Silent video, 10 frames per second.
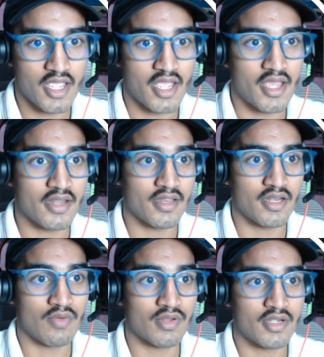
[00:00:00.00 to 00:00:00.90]
And
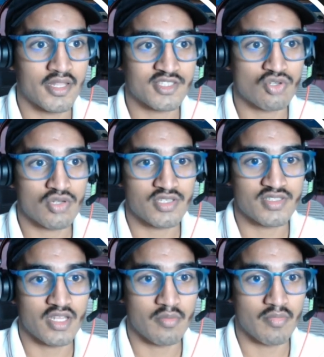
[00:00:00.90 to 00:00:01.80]
in our
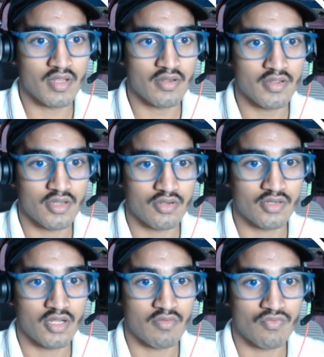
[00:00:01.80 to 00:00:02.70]
index.html,
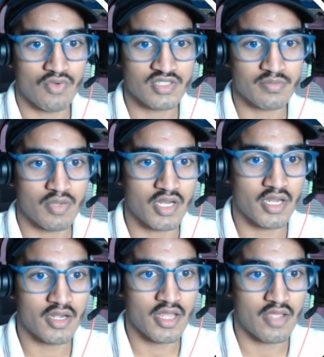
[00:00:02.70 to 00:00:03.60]
in our first
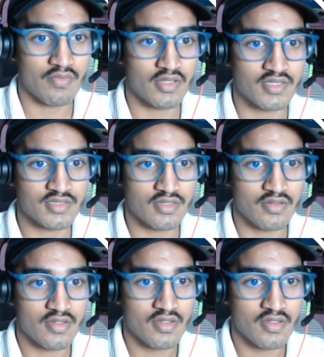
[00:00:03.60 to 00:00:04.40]
bucket, I will just